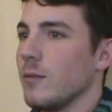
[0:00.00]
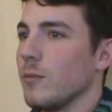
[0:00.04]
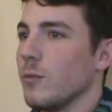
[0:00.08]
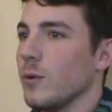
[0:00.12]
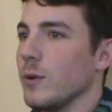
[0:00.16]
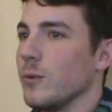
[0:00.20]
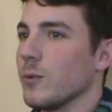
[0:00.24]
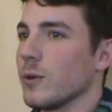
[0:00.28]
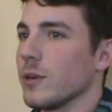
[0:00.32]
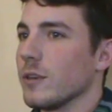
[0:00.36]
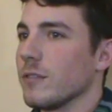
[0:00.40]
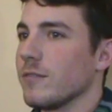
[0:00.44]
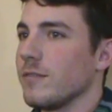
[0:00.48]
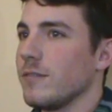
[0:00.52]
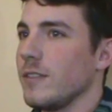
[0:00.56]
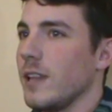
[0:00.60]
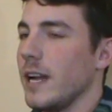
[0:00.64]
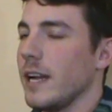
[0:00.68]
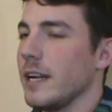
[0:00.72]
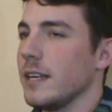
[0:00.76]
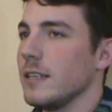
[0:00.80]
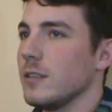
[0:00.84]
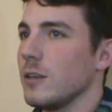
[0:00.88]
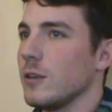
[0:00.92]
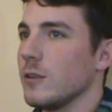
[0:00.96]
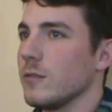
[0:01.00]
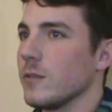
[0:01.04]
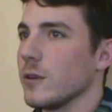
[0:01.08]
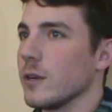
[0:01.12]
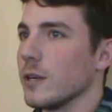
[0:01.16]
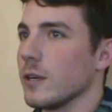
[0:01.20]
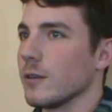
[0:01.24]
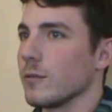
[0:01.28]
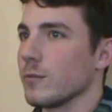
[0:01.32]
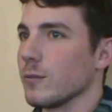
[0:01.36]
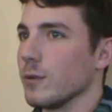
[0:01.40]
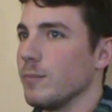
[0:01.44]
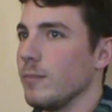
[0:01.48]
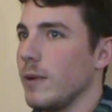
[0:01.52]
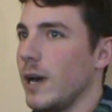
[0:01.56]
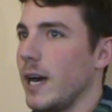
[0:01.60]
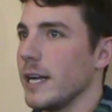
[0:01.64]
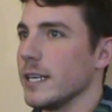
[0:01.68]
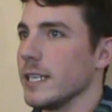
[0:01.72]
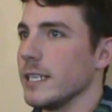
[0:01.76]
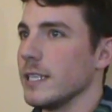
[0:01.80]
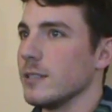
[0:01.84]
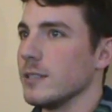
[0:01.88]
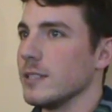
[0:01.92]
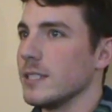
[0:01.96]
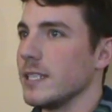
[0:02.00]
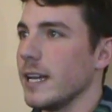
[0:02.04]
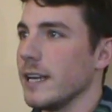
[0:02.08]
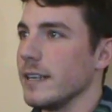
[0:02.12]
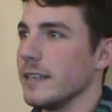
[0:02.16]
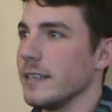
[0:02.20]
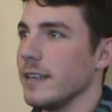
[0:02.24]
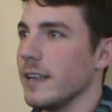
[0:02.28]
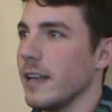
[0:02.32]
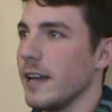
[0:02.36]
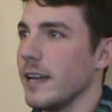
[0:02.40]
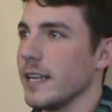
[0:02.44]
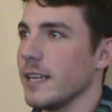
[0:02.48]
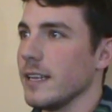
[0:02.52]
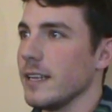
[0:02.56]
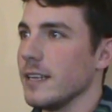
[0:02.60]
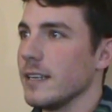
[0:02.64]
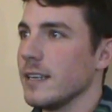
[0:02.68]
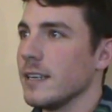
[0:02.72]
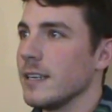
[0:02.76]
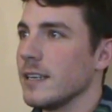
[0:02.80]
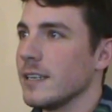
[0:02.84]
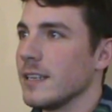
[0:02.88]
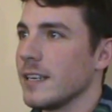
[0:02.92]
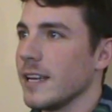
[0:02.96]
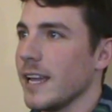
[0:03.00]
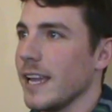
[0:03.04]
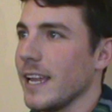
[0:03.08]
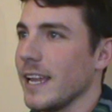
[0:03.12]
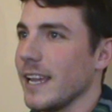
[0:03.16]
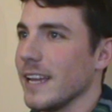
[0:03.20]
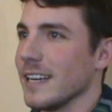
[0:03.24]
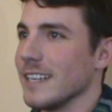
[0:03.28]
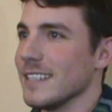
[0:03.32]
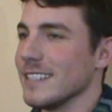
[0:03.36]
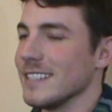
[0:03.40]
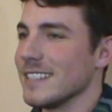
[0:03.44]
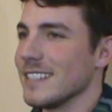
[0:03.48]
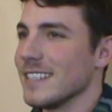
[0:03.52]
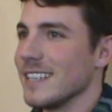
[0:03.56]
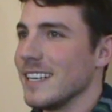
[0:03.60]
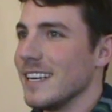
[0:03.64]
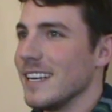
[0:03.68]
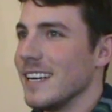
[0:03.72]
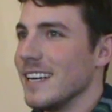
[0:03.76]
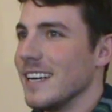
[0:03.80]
when we were flying over Ramadi, it was at night, and